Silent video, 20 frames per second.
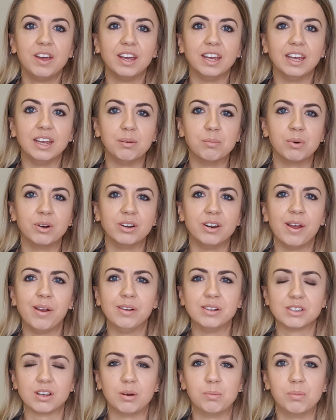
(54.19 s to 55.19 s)
in my
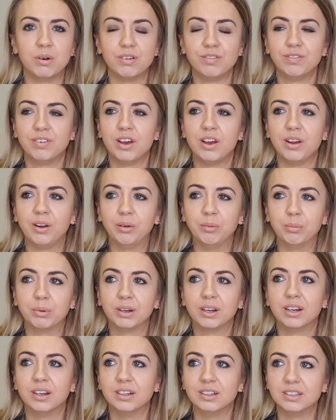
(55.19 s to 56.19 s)
notes on my phone,
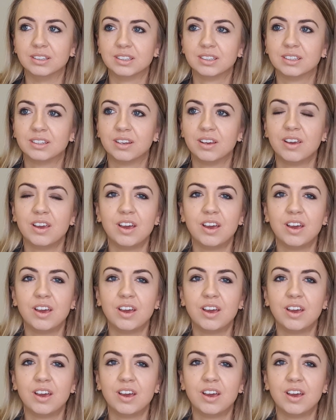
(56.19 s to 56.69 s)
because